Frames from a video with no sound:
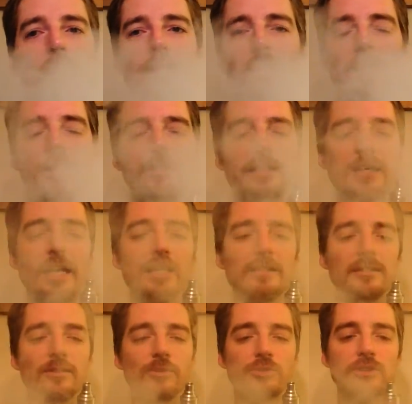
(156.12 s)
And it is a
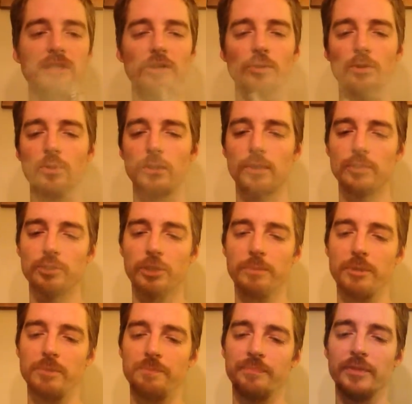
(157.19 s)
nice little single coil
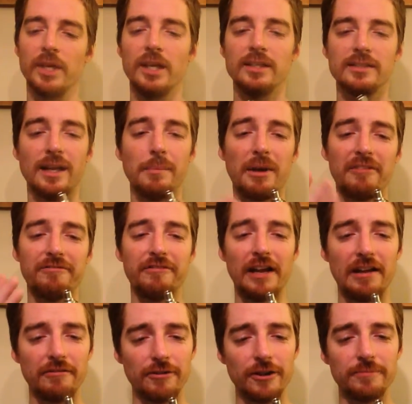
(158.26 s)
dripper. It's not my
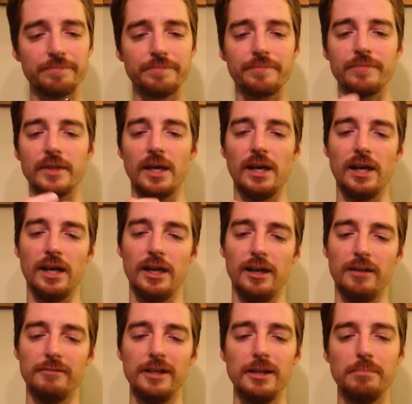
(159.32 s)
favorite.
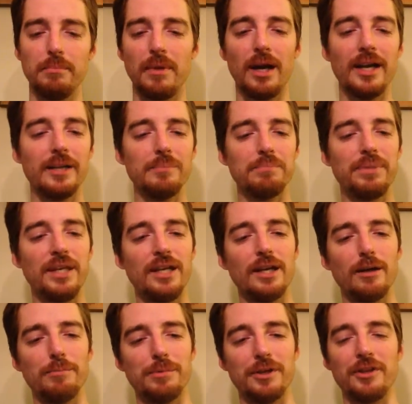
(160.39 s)
It might peak
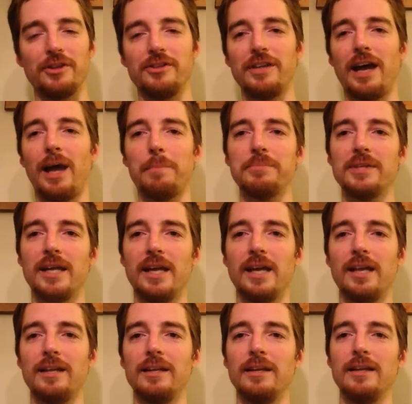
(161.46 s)
up into the top
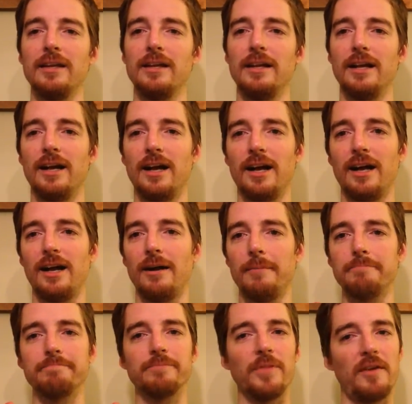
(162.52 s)
10.
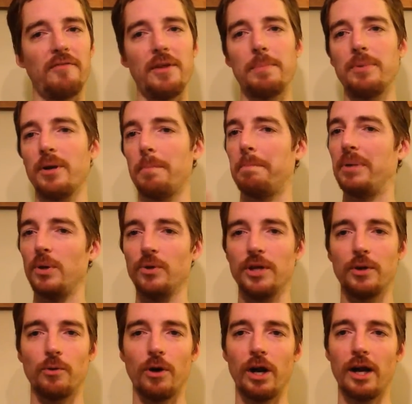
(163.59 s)
If they put a
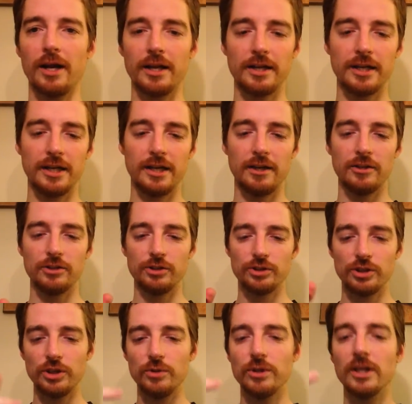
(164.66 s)
building rod in here, just
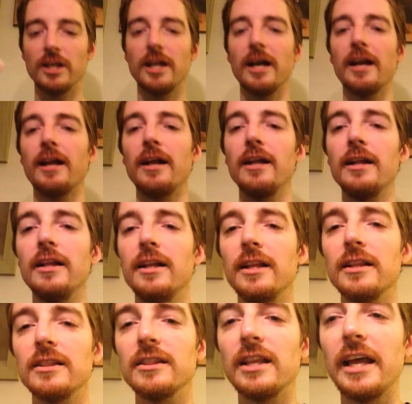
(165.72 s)
so you could kind of
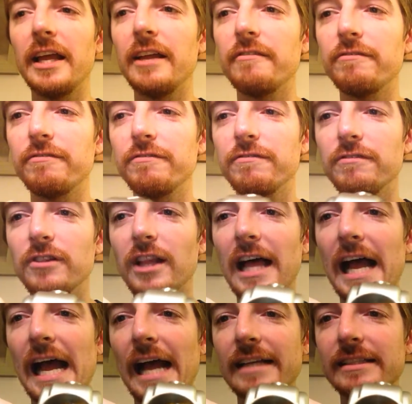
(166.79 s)
lay it
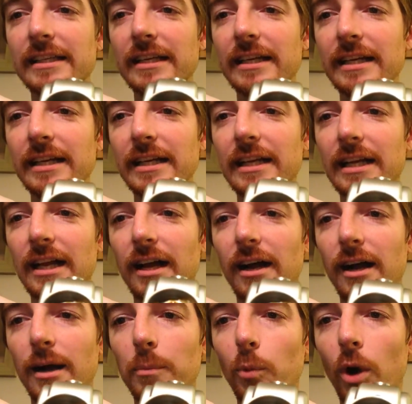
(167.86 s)
flat
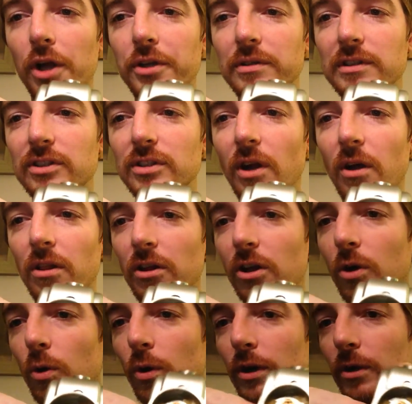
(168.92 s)
while you install the
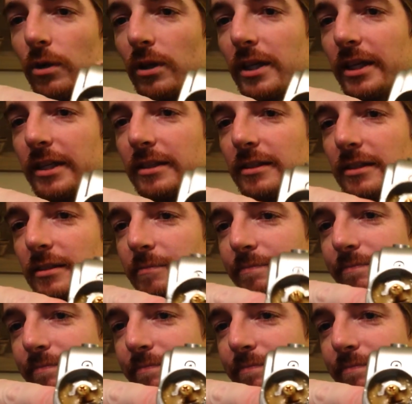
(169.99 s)
coil leads,